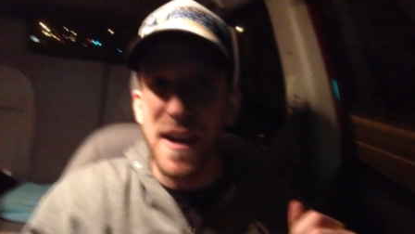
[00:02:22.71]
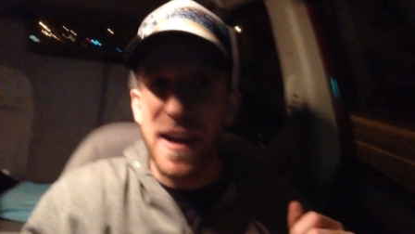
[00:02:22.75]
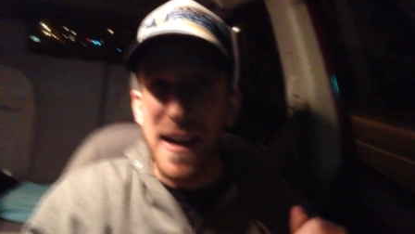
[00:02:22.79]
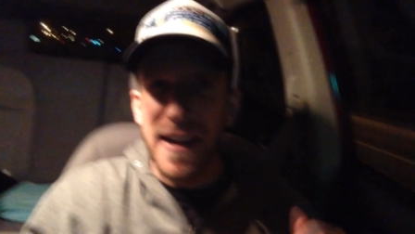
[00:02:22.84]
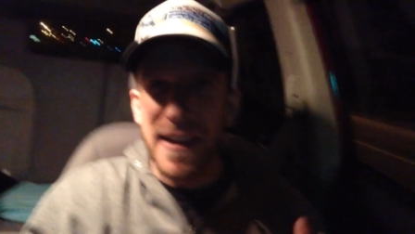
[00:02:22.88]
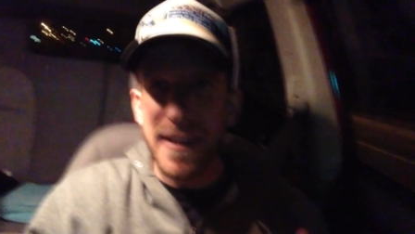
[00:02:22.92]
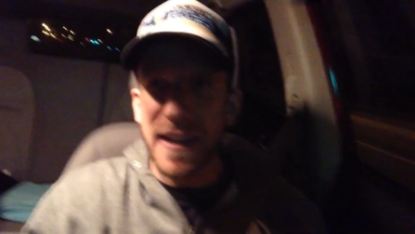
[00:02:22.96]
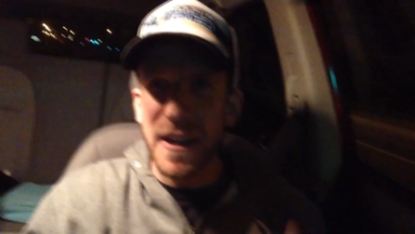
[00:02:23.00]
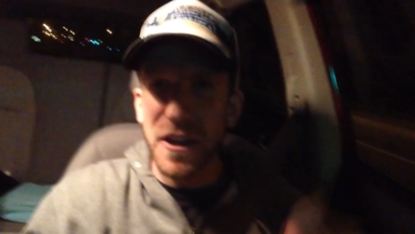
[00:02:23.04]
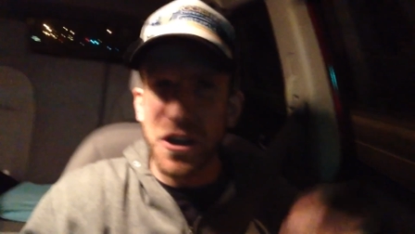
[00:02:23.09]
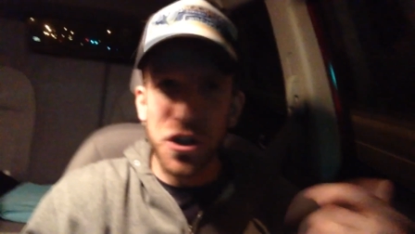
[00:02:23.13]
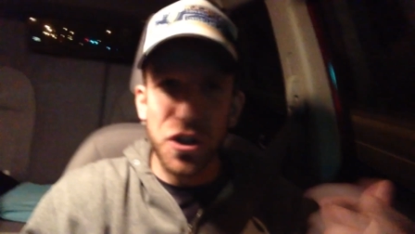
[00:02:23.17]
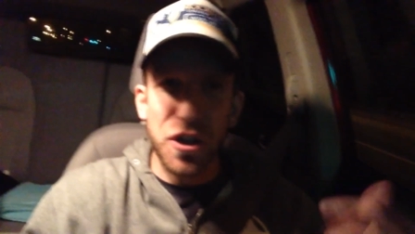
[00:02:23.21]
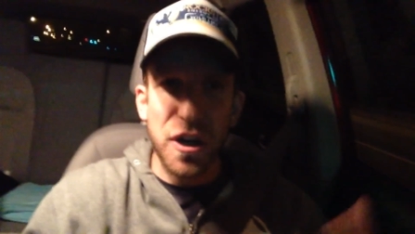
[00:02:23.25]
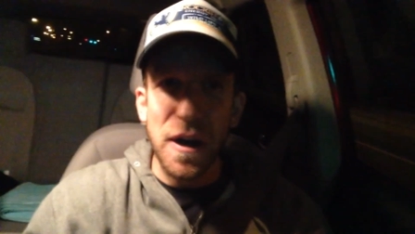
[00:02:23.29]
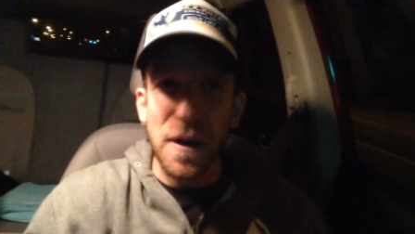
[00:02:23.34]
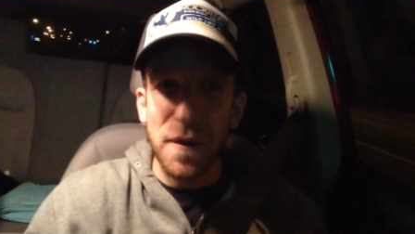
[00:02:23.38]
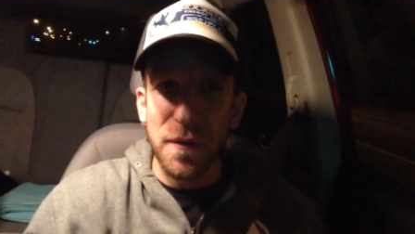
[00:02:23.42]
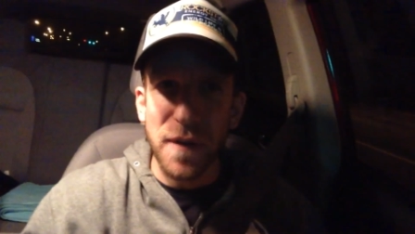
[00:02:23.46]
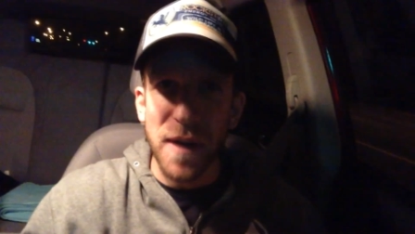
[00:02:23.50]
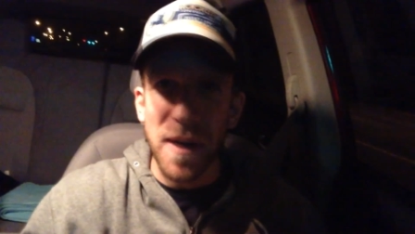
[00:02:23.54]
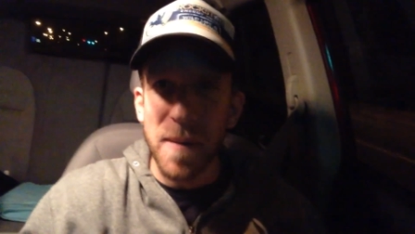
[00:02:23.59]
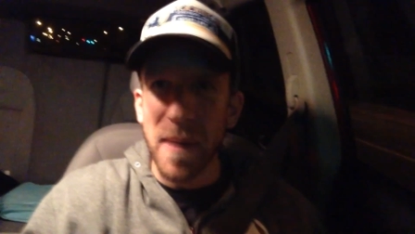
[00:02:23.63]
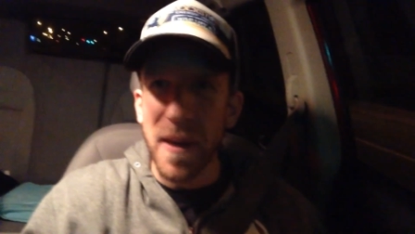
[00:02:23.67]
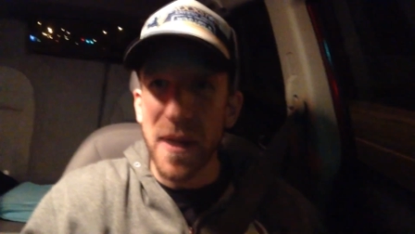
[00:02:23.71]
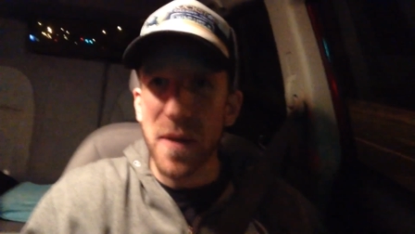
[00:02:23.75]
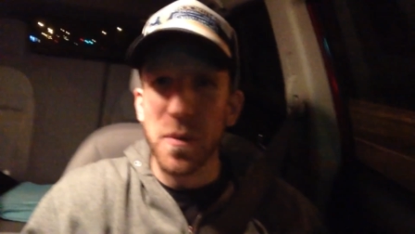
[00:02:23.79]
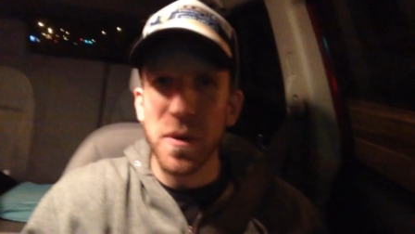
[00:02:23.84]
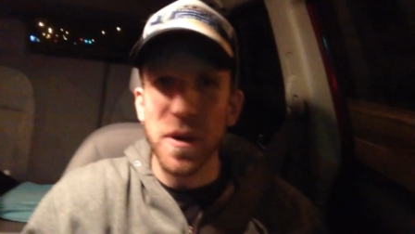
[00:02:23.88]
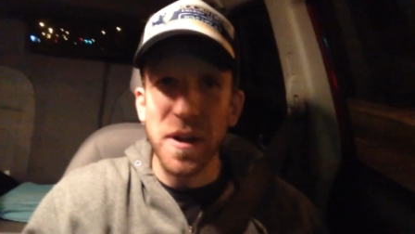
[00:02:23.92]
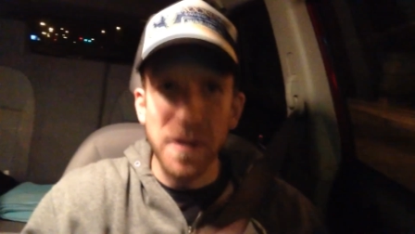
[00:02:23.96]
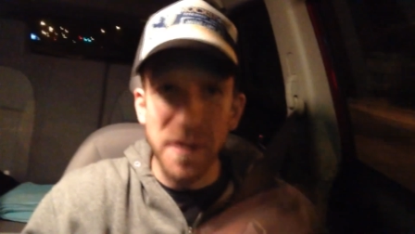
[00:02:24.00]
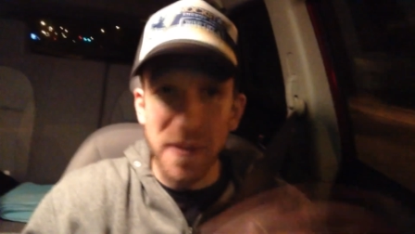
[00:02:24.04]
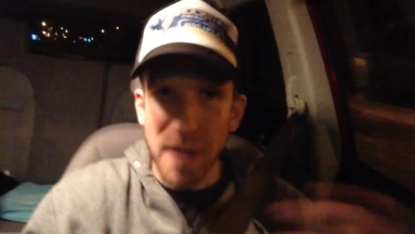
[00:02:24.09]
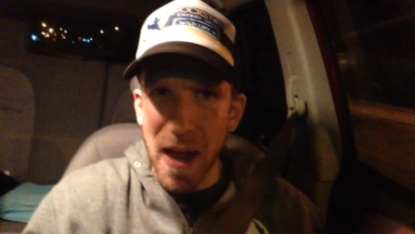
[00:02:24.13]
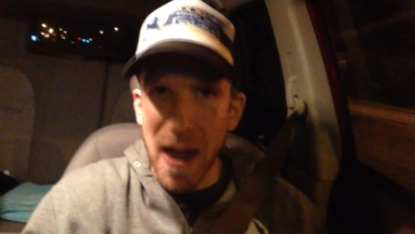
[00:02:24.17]
He's like, shelfie. I'm like, what
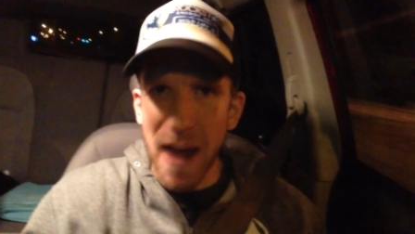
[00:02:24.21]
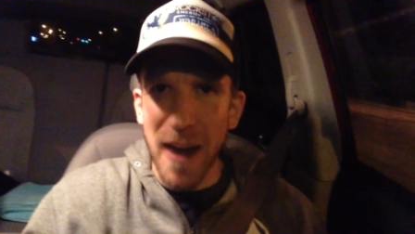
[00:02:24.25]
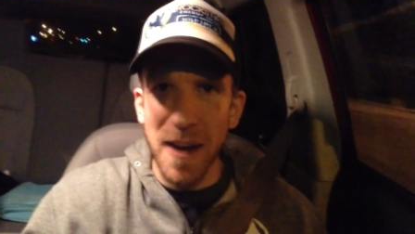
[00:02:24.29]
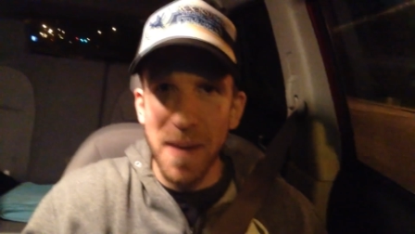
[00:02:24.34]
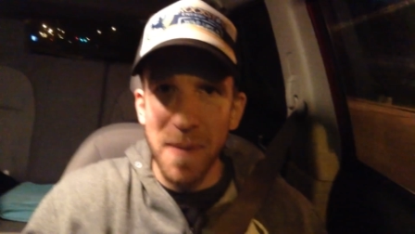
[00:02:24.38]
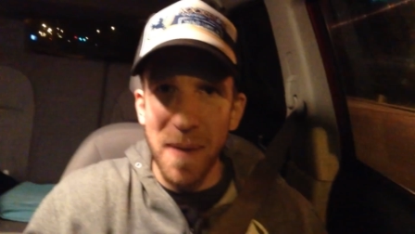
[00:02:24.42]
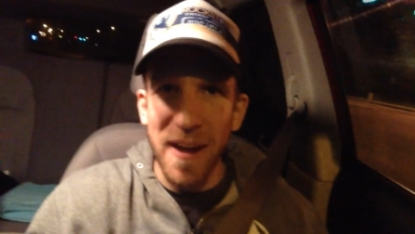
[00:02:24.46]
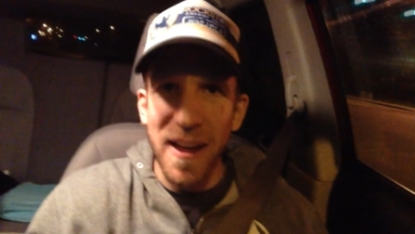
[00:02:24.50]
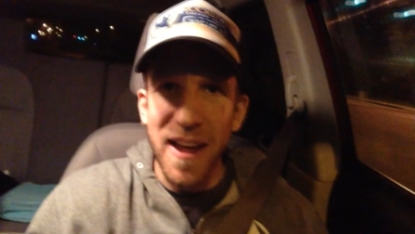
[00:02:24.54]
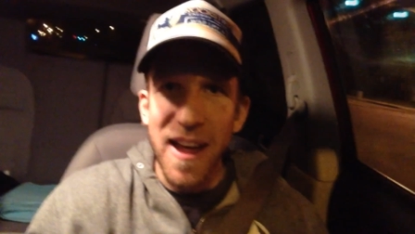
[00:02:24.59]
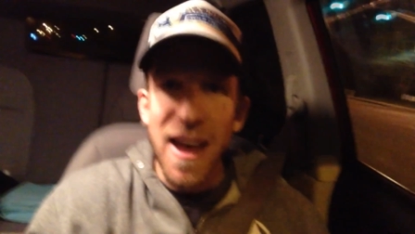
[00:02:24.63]
are you talking about?